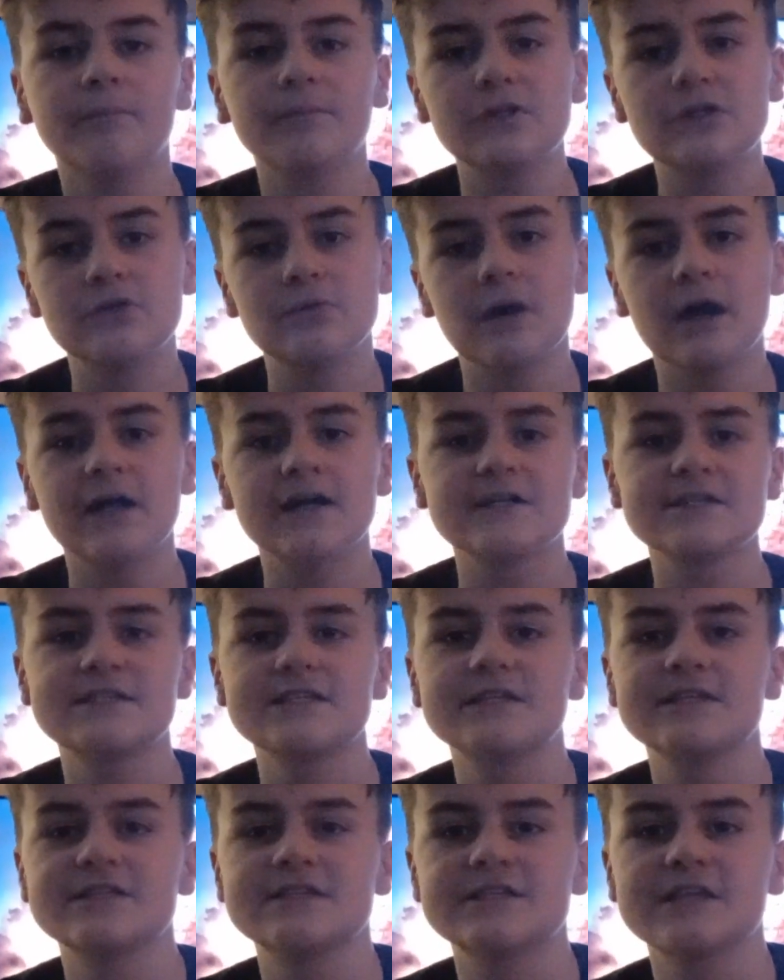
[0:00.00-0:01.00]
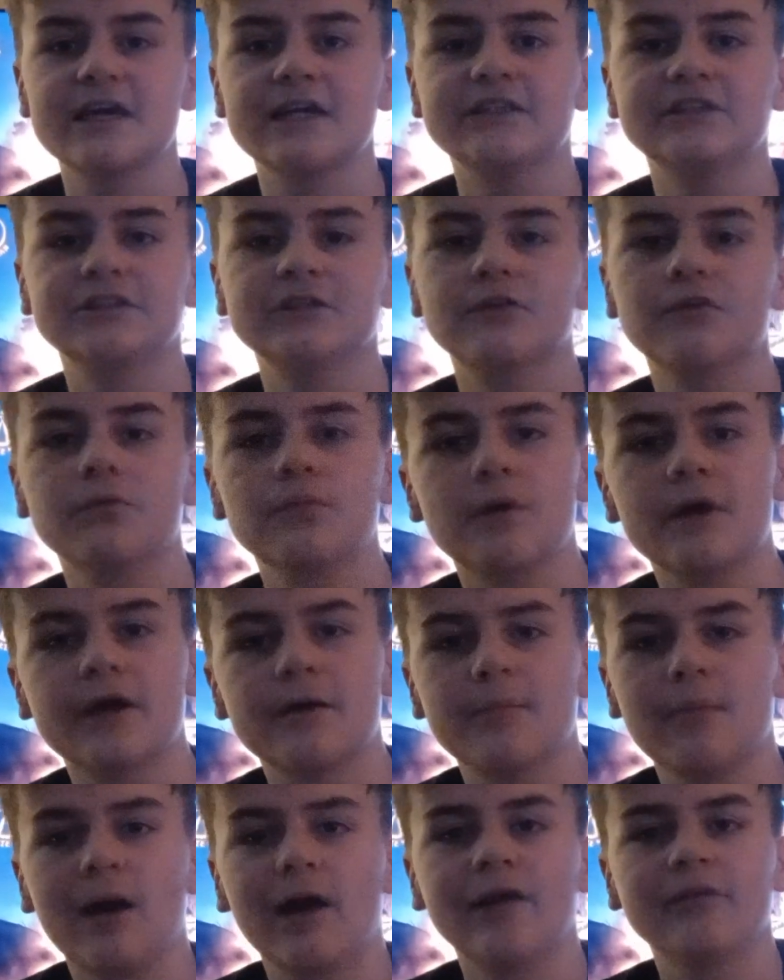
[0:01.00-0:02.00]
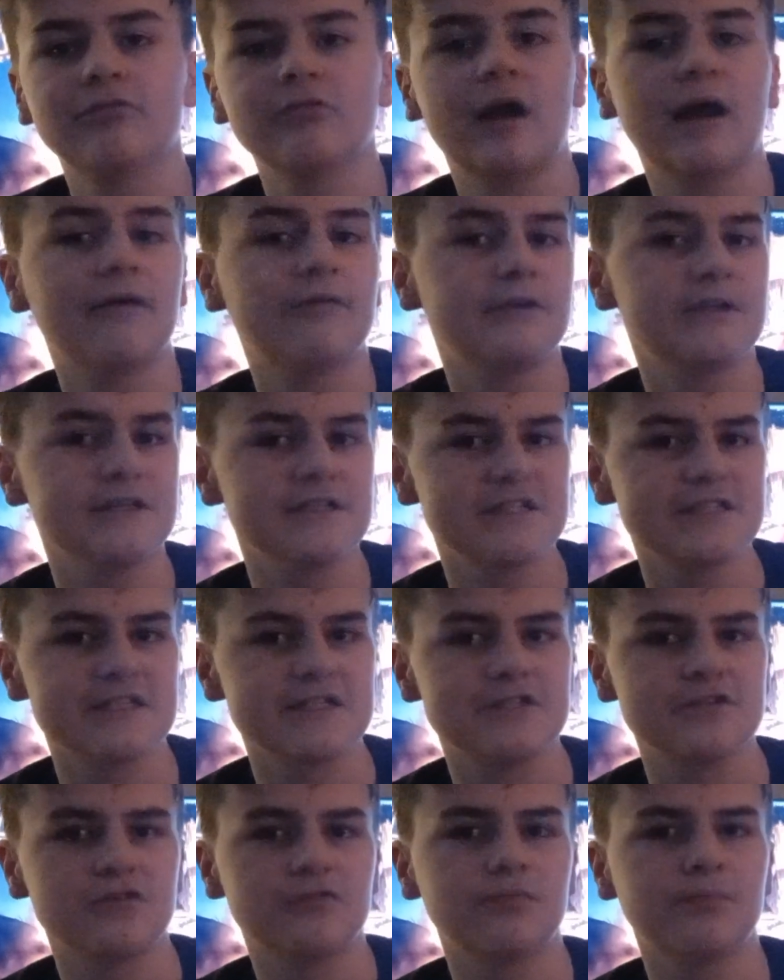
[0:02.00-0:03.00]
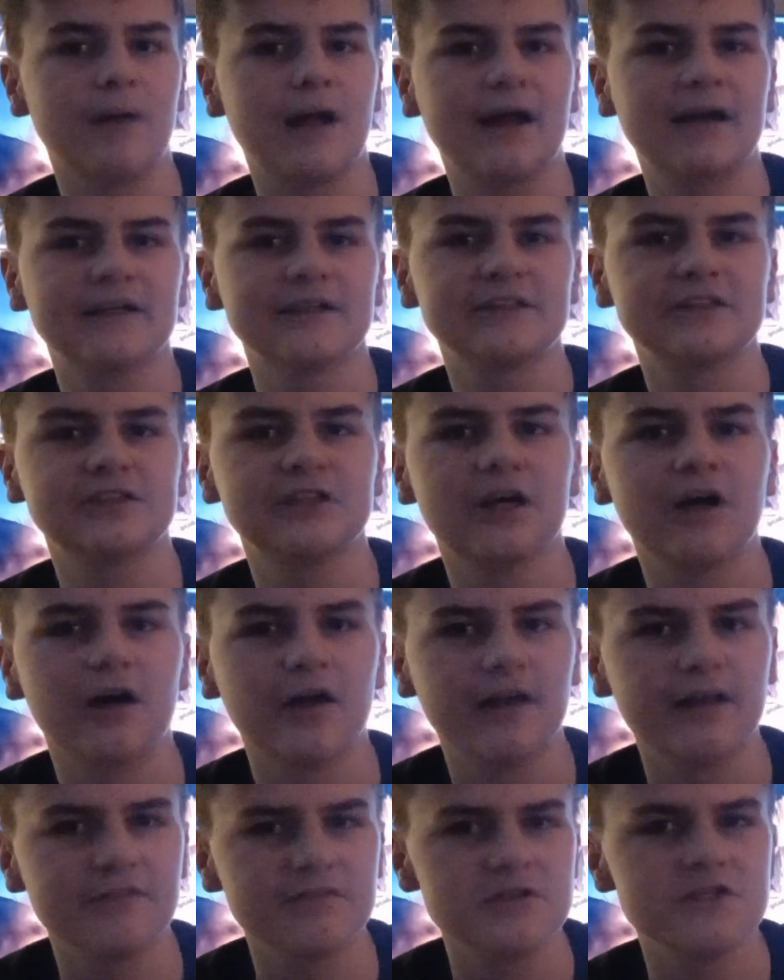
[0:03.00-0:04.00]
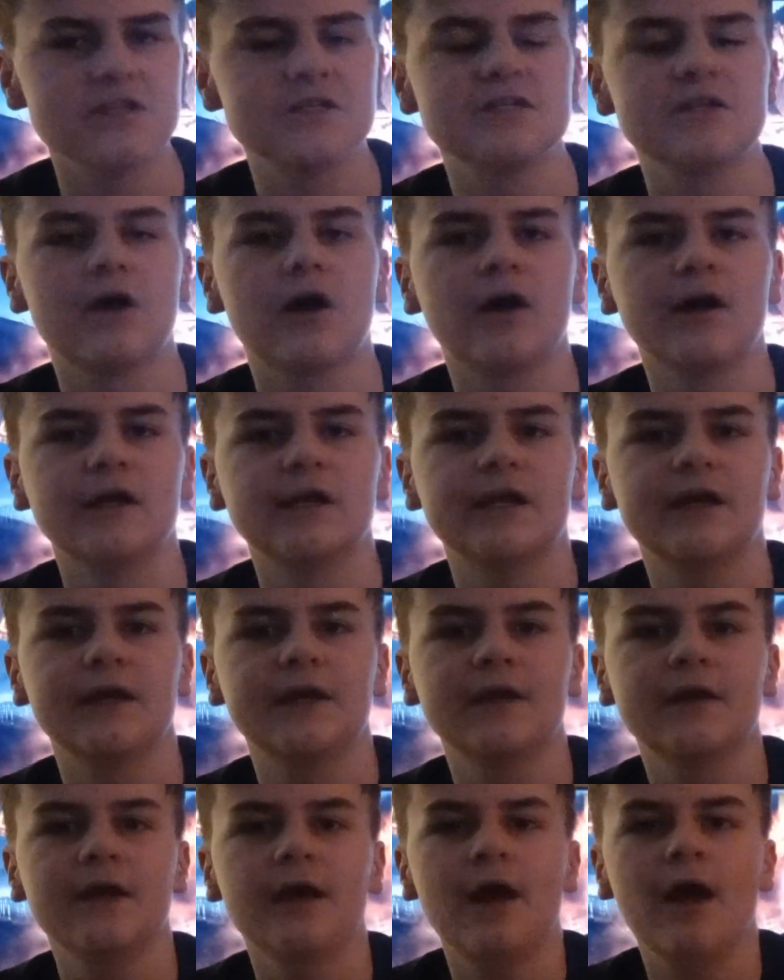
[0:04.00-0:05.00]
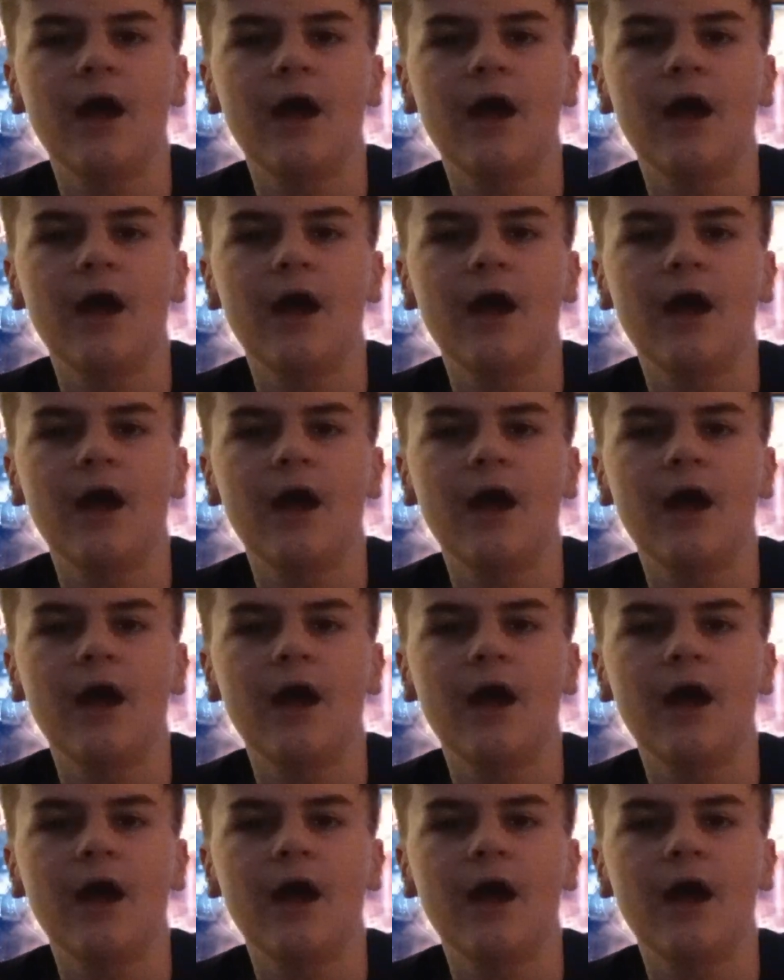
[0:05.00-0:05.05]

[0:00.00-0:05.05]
You exit the station of the Wicker Man, round into this sort of banked turn ever so slightly,